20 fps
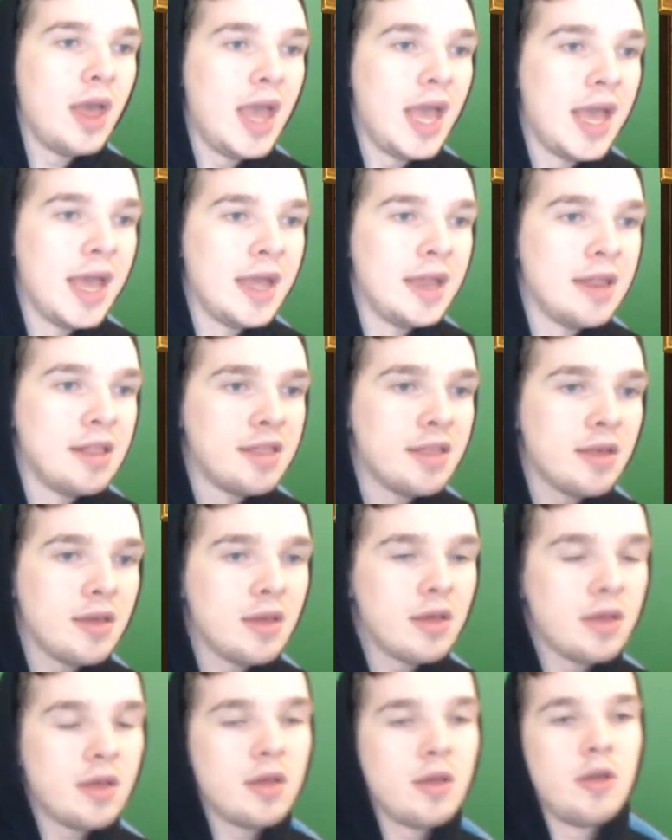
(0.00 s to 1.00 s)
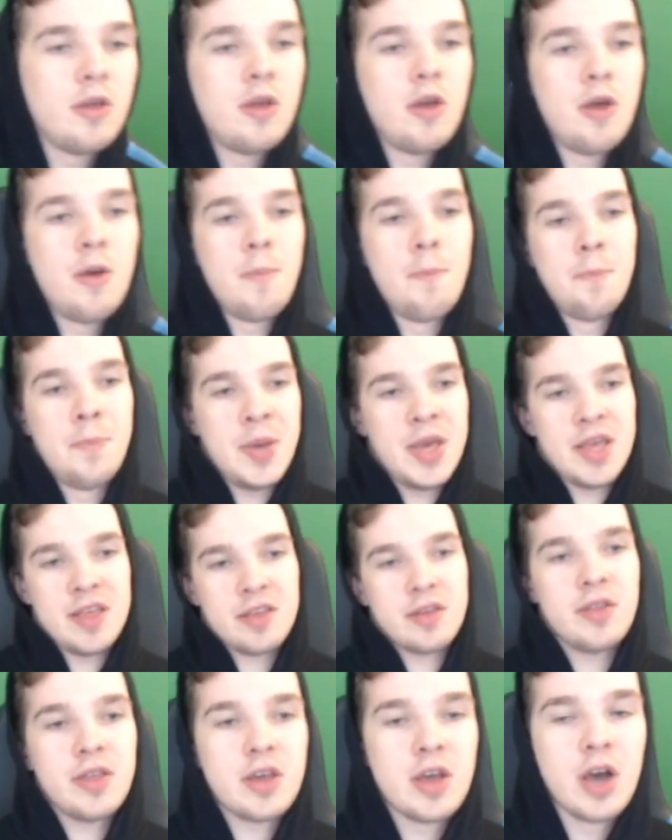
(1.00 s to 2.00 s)
And
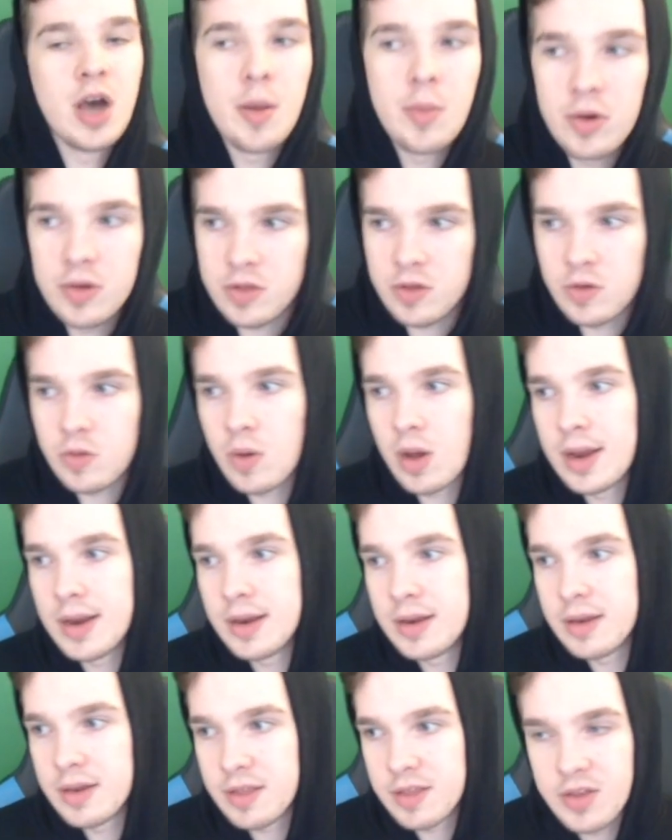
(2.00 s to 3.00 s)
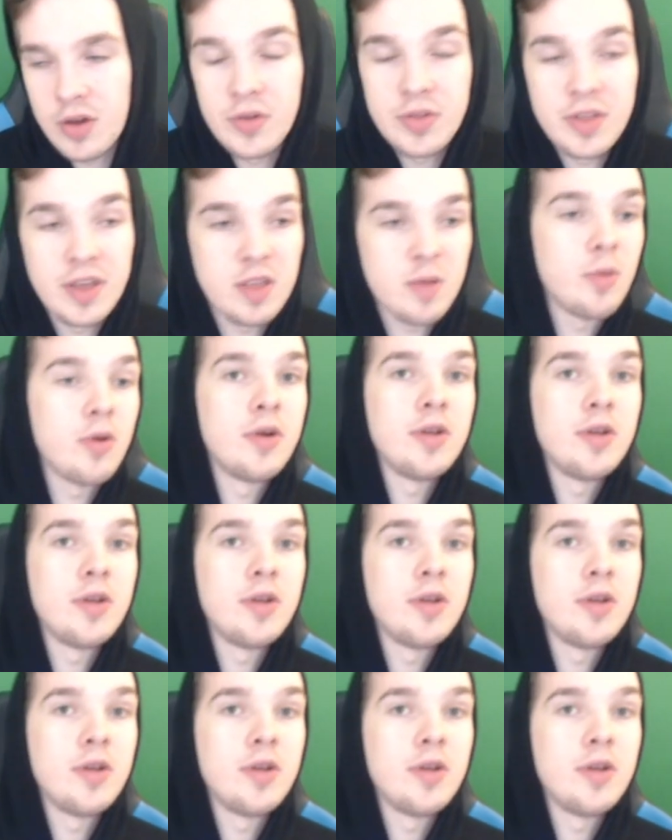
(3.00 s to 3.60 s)
basically the combo is you run Stone Tusk